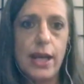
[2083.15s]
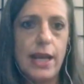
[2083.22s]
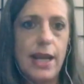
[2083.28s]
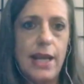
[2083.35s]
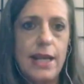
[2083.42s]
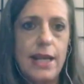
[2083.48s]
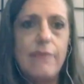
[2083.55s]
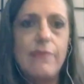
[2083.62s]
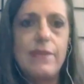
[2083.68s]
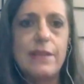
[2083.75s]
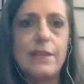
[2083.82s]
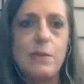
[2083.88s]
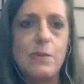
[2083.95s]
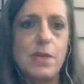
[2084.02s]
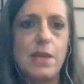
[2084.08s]
And I didn't even
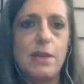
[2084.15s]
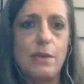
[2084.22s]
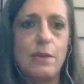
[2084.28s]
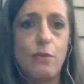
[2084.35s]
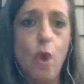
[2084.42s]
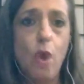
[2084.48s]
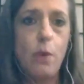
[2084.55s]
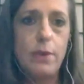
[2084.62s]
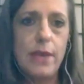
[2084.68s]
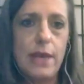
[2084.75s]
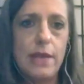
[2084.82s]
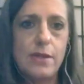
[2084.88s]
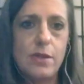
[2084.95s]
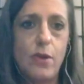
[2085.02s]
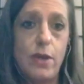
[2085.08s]
think there was anything wrong with that
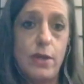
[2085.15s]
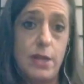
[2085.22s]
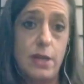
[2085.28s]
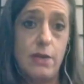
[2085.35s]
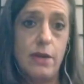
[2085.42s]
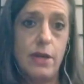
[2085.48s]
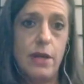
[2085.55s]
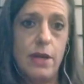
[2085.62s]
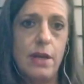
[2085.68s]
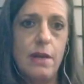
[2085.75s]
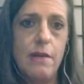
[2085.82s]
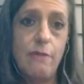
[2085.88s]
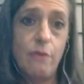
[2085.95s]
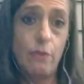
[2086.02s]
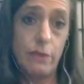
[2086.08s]
as a criteria
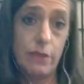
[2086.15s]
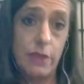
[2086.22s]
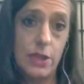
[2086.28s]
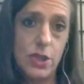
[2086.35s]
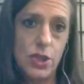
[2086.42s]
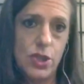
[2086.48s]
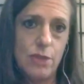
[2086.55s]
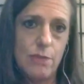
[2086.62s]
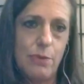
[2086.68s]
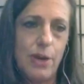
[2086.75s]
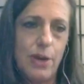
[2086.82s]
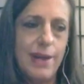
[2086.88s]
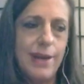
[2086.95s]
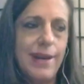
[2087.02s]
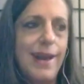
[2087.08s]
for a relationship,
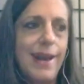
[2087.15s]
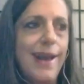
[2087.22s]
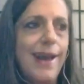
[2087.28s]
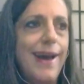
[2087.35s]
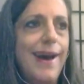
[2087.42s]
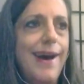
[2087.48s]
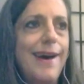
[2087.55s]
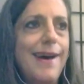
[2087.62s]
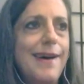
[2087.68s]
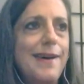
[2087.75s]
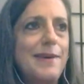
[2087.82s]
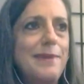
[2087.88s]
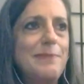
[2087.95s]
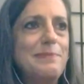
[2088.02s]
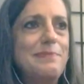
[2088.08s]
right?
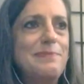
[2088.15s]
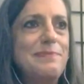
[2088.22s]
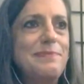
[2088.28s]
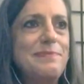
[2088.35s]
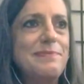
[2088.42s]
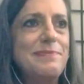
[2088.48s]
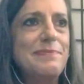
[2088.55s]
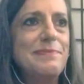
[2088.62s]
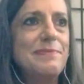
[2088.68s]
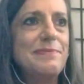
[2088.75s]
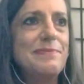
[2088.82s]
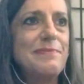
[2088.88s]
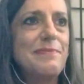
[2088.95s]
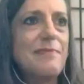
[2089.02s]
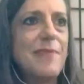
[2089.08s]
Um,
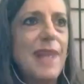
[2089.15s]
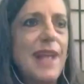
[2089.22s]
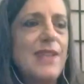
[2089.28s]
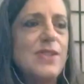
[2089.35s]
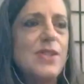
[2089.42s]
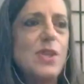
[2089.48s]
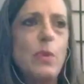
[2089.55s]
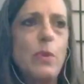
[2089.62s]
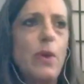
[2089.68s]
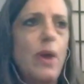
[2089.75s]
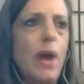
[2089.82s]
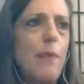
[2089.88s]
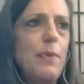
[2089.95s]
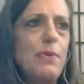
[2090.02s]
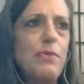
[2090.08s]
and so we were a
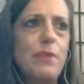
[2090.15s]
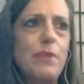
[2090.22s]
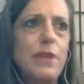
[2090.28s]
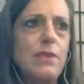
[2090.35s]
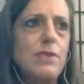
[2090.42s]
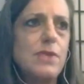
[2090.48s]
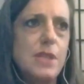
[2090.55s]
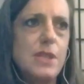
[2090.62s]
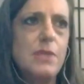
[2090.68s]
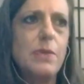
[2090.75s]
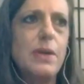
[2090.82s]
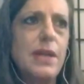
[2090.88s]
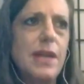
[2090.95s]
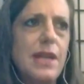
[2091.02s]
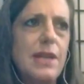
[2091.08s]
couple, three years into
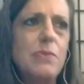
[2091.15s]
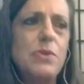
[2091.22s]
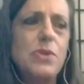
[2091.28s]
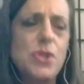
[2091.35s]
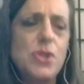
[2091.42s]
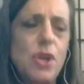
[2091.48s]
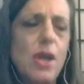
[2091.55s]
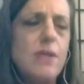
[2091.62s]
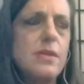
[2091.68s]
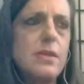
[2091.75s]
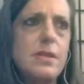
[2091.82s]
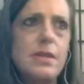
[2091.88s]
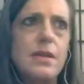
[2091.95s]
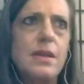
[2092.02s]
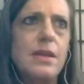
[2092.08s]
it, and it was
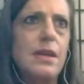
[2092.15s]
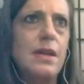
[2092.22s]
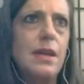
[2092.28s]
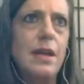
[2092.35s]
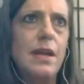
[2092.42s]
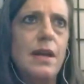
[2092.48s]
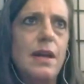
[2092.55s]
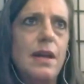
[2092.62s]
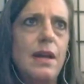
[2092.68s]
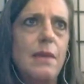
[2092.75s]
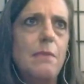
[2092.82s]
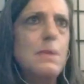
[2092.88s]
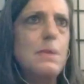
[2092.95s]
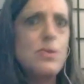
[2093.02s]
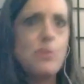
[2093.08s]
just
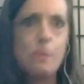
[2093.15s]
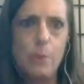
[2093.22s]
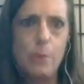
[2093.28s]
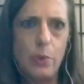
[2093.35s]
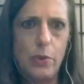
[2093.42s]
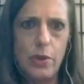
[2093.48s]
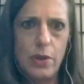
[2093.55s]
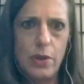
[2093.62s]
miserable.